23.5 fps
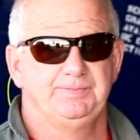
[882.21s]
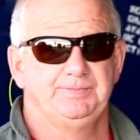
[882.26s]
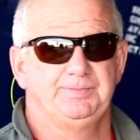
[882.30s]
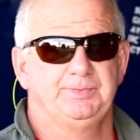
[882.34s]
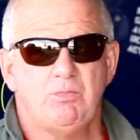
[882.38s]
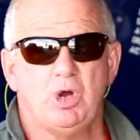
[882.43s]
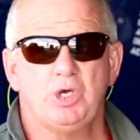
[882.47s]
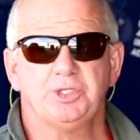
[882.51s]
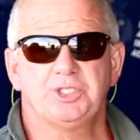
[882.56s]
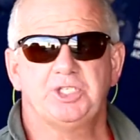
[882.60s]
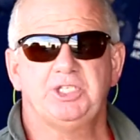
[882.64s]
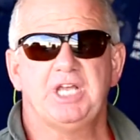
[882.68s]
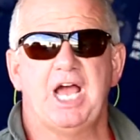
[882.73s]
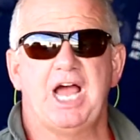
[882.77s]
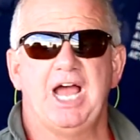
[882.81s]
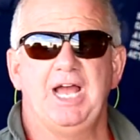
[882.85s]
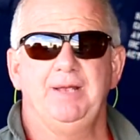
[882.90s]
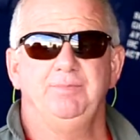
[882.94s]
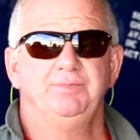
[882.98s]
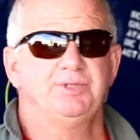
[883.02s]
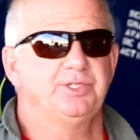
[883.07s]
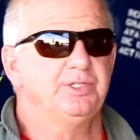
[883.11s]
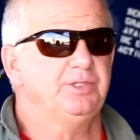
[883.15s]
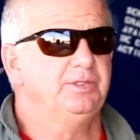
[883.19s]
Most
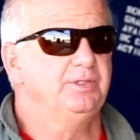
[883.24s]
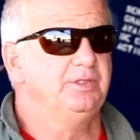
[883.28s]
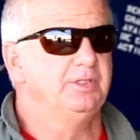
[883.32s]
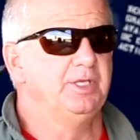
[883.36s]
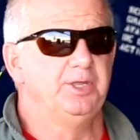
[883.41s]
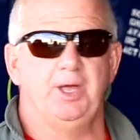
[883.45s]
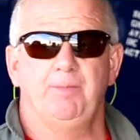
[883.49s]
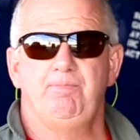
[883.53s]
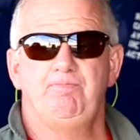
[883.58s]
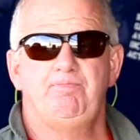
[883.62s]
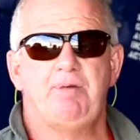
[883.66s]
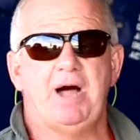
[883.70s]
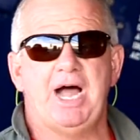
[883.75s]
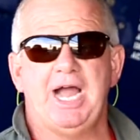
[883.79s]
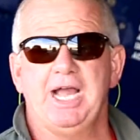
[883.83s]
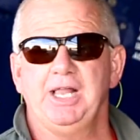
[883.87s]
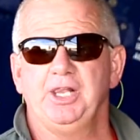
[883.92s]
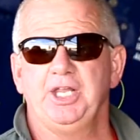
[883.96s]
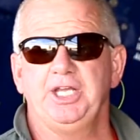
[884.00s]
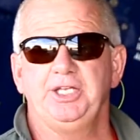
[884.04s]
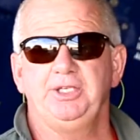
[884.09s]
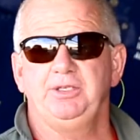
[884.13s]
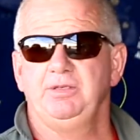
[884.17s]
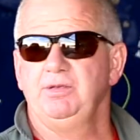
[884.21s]
times, the
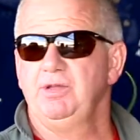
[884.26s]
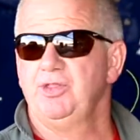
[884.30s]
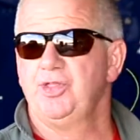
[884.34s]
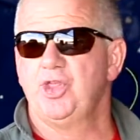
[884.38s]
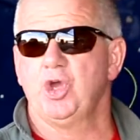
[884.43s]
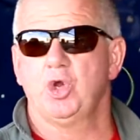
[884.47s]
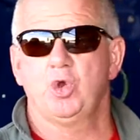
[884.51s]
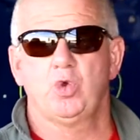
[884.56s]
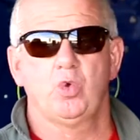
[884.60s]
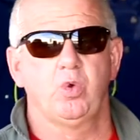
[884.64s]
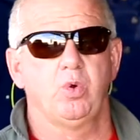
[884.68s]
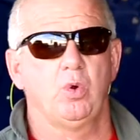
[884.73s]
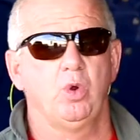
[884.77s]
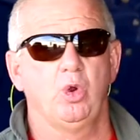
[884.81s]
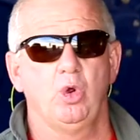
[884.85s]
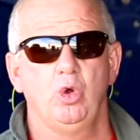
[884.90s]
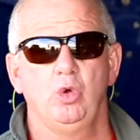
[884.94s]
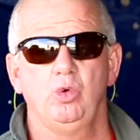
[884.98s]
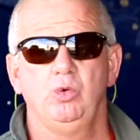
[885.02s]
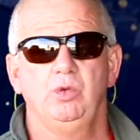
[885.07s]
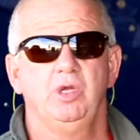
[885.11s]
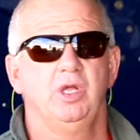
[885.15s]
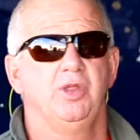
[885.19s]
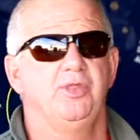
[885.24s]
pilot, the
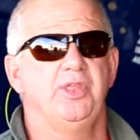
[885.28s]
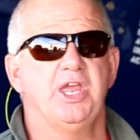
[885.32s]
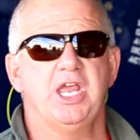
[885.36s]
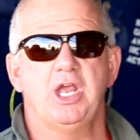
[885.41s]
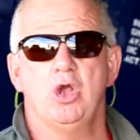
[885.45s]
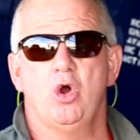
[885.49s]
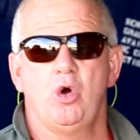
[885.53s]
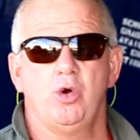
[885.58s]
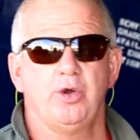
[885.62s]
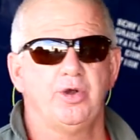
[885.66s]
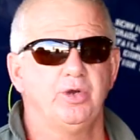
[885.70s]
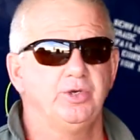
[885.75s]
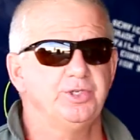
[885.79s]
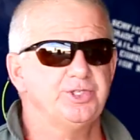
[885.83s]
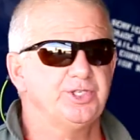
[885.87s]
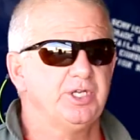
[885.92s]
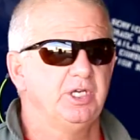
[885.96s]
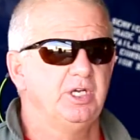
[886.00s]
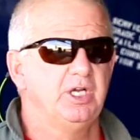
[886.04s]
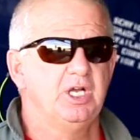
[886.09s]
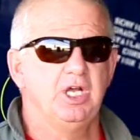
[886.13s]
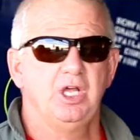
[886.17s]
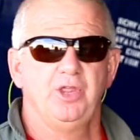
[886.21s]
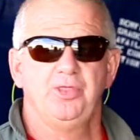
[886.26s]
crew, the owners,
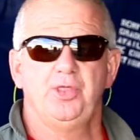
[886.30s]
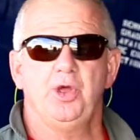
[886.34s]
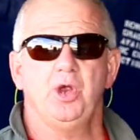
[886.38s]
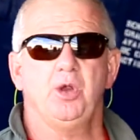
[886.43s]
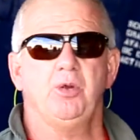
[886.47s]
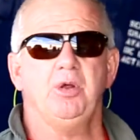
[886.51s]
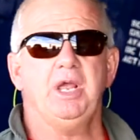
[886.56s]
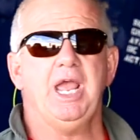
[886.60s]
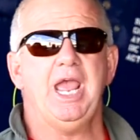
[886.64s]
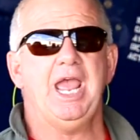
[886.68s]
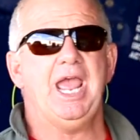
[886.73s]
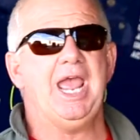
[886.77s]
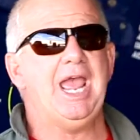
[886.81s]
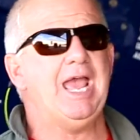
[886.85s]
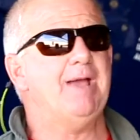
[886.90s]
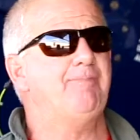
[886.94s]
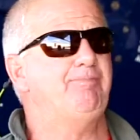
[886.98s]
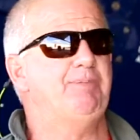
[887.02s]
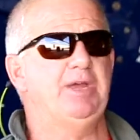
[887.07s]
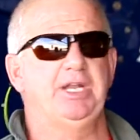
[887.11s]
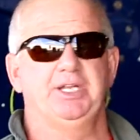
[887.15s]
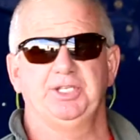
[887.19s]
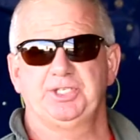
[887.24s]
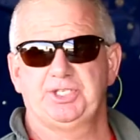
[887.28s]
they're
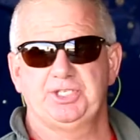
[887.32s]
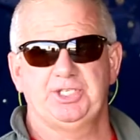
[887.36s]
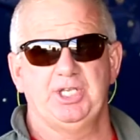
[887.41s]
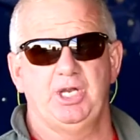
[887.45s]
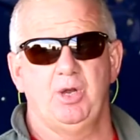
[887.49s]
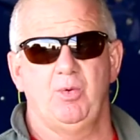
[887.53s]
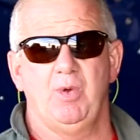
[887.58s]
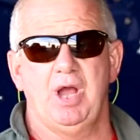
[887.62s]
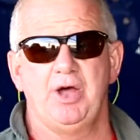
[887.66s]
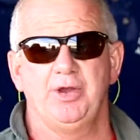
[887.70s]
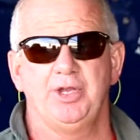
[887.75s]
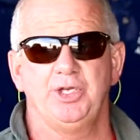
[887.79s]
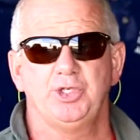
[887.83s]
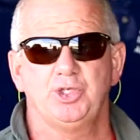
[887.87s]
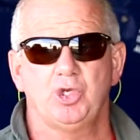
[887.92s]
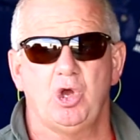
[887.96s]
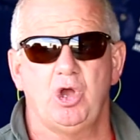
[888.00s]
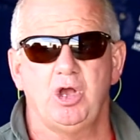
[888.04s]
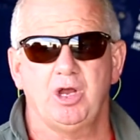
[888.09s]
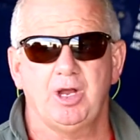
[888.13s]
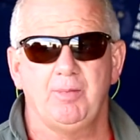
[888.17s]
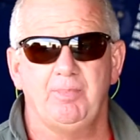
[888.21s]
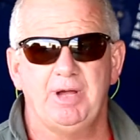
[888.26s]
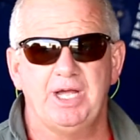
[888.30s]
happy to sit around and
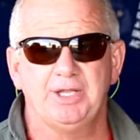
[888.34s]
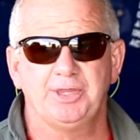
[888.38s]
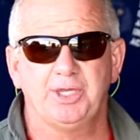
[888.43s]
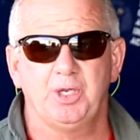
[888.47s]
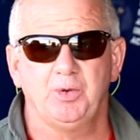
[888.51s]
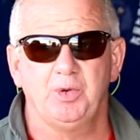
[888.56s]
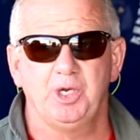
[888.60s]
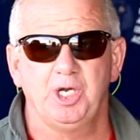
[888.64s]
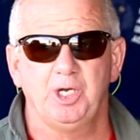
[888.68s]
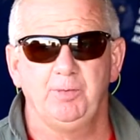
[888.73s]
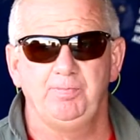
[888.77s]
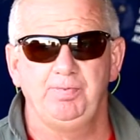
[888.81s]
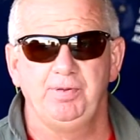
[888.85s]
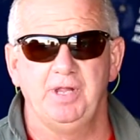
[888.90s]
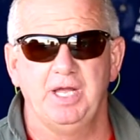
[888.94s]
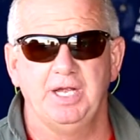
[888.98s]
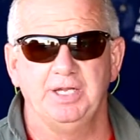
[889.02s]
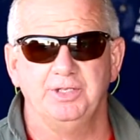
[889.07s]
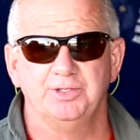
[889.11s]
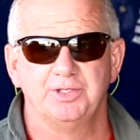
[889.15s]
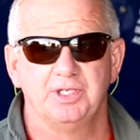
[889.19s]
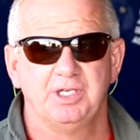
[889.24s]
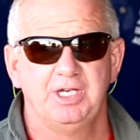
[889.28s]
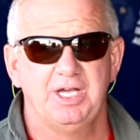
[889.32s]
talk about their
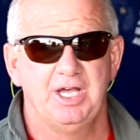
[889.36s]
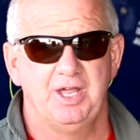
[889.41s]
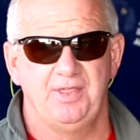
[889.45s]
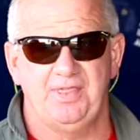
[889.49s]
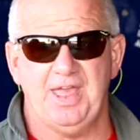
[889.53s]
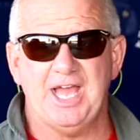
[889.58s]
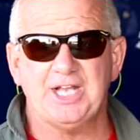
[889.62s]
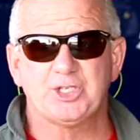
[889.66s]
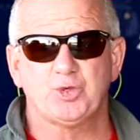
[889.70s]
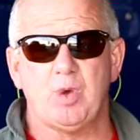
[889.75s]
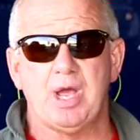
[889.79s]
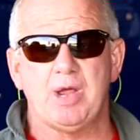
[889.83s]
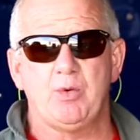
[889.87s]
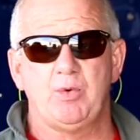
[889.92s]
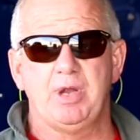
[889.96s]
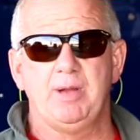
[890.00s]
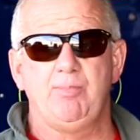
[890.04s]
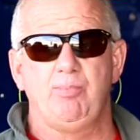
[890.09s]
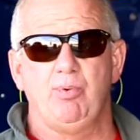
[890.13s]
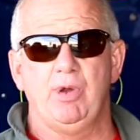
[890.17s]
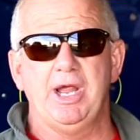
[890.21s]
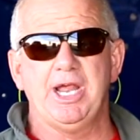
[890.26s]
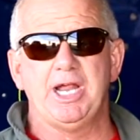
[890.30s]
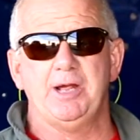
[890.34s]
airplanes. That's why we
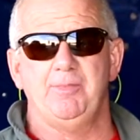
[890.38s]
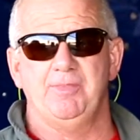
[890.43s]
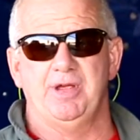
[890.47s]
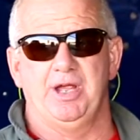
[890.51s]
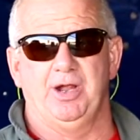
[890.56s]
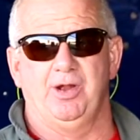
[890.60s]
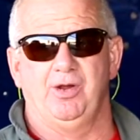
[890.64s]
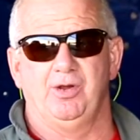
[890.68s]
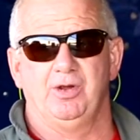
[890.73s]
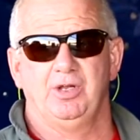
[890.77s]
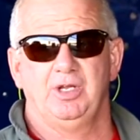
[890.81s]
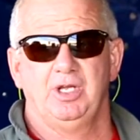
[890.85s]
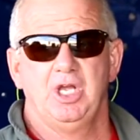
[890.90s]
bring them here.